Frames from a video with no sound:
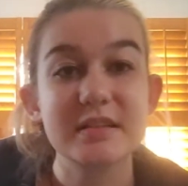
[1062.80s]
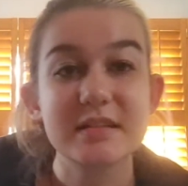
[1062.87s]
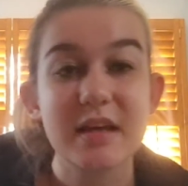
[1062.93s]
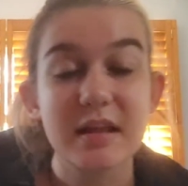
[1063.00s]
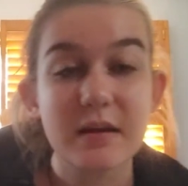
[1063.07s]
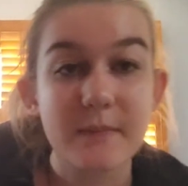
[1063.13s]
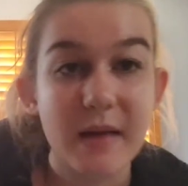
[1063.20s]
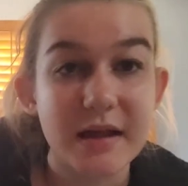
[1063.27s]

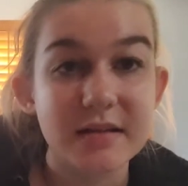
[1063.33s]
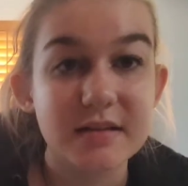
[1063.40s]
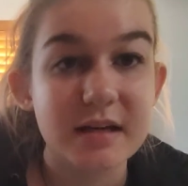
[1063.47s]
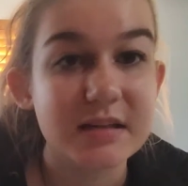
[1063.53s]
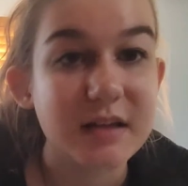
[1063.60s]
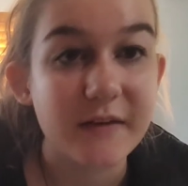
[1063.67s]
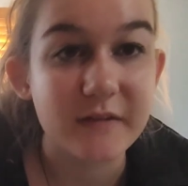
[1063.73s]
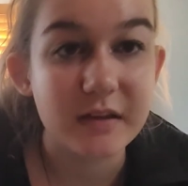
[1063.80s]
selling men's,
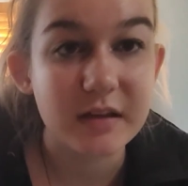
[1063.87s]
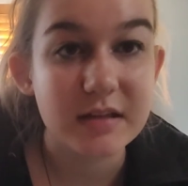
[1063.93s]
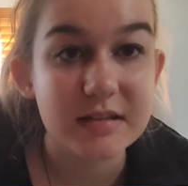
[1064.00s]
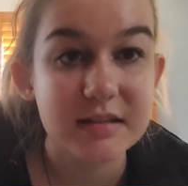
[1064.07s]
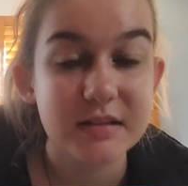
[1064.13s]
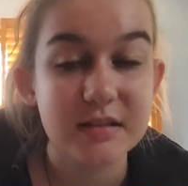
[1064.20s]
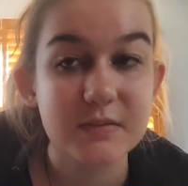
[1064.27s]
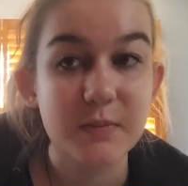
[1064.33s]
I'd definitely
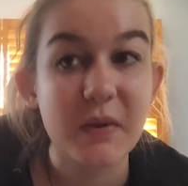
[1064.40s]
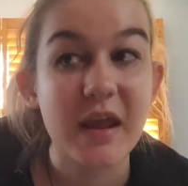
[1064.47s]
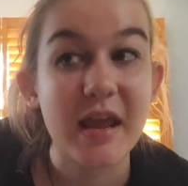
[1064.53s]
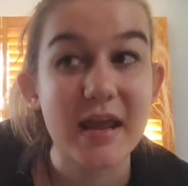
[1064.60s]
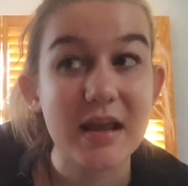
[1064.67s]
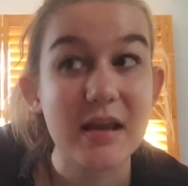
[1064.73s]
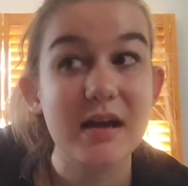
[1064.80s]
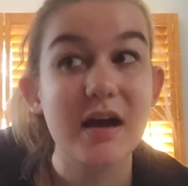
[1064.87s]

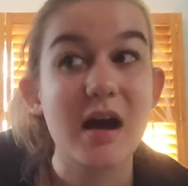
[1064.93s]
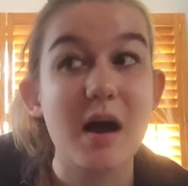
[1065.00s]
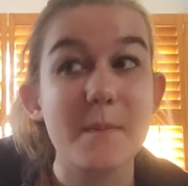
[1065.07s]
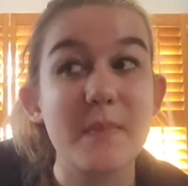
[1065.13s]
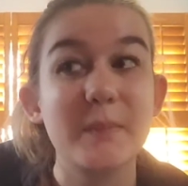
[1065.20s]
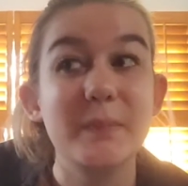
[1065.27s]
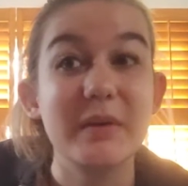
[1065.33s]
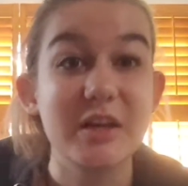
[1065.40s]
pick
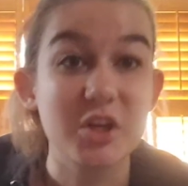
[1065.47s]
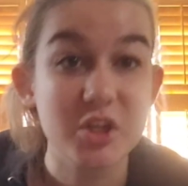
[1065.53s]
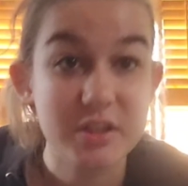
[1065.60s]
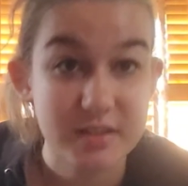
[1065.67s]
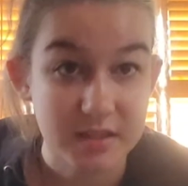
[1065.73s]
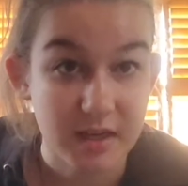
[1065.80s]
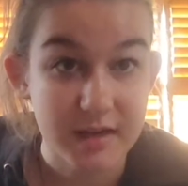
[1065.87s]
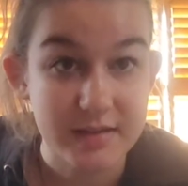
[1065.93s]
up bigger
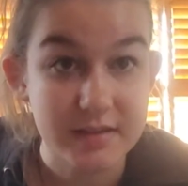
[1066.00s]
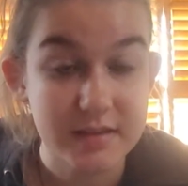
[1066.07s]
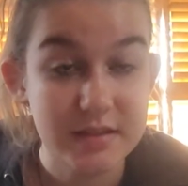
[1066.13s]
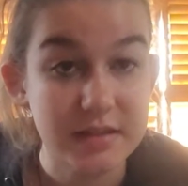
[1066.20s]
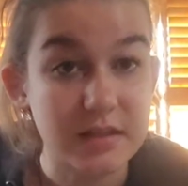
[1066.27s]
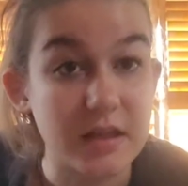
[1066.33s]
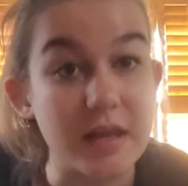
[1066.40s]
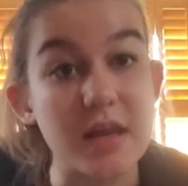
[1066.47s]

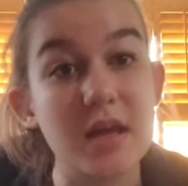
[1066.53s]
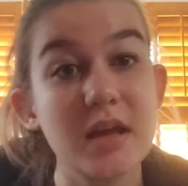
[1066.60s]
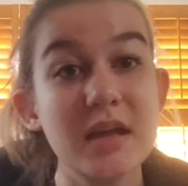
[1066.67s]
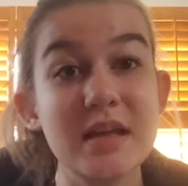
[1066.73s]
sizes, like